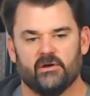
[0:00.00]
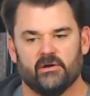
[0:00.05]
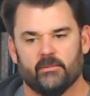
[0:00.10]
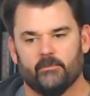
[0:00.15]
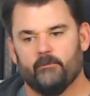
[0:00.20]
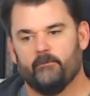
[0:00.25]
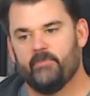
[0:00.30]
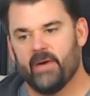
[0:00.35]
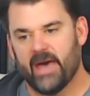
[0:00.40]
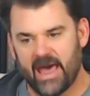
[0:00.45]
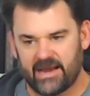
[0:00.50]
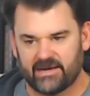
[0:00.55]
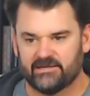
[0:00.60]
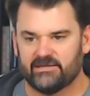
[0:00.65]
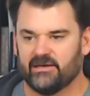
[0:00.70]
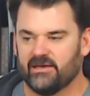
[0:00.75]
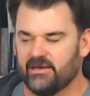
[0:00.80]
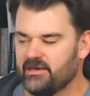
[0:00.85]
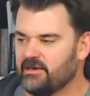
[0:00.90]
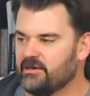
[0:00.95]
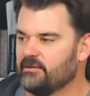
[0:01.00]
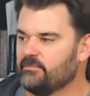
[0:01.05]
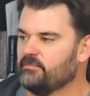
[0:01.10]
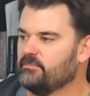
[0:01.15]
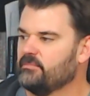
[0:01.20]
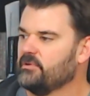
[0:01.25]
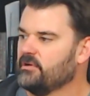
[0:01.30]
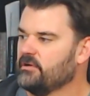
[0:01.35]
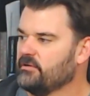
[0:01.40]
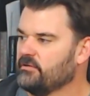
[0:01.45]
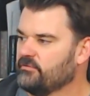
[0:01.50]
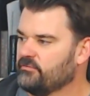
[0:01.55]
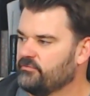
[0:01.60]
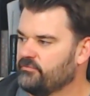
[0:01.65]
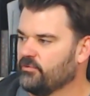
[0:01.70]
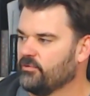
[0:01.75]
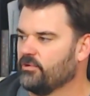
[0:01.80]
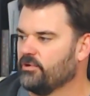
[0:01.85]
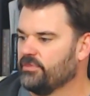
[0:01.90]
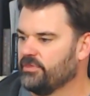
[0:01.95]
back to Him
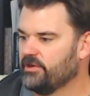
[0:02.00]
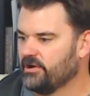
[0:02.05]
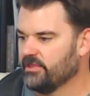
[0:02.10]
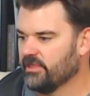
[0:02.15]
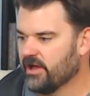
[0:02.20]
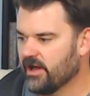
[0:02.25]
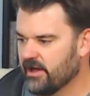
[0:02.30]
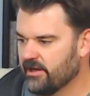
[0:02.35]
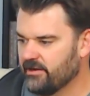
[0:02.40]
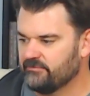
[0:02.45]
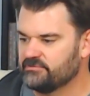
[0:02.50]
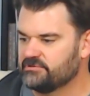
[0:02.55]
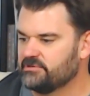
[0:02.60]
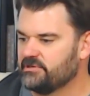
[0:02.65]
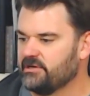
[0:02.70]
for their lives.